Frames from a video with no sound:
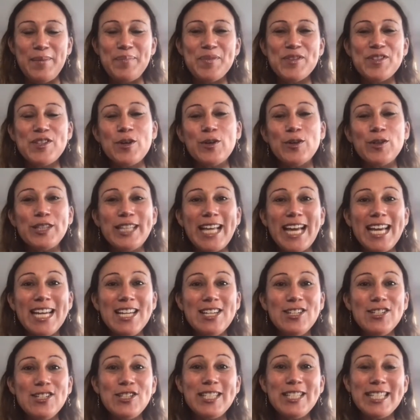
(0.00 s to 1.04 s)
So
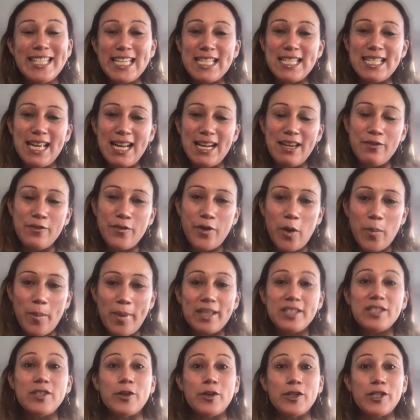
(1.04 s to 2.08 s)
cutaneous T-cell
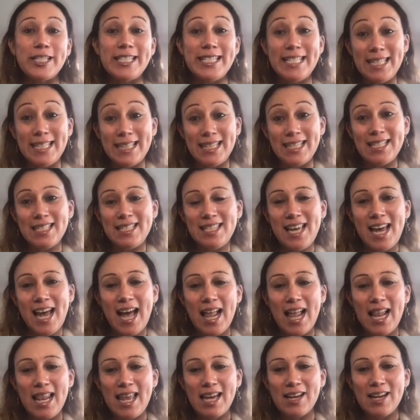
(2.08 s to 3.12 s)
lymphomas, or
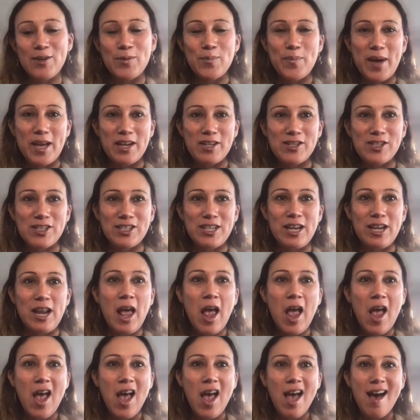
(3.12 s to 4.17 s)
CTCL, like you mentioned,
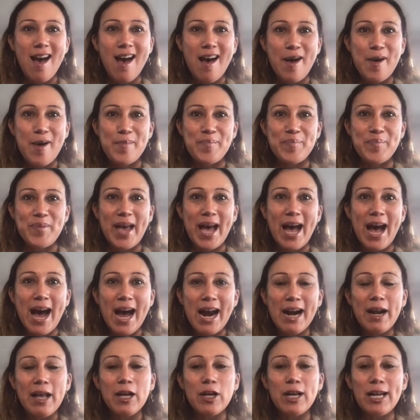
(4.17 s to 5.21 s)

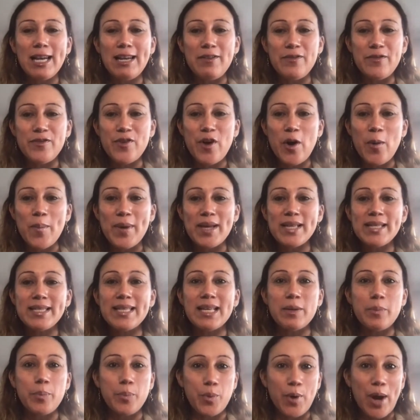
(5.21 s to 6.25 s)
are lymphomas
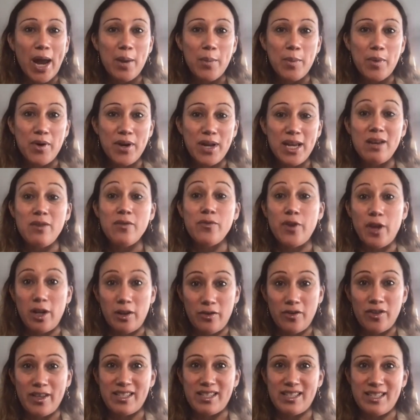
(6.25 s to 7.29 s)
that primarily
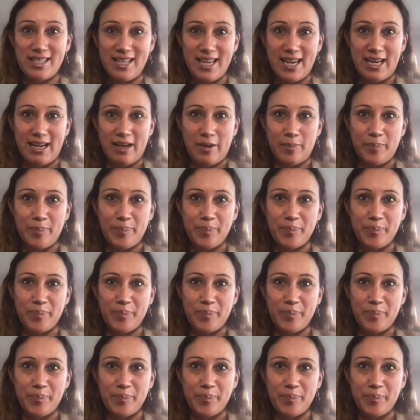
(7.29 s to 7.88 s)
involve the skin.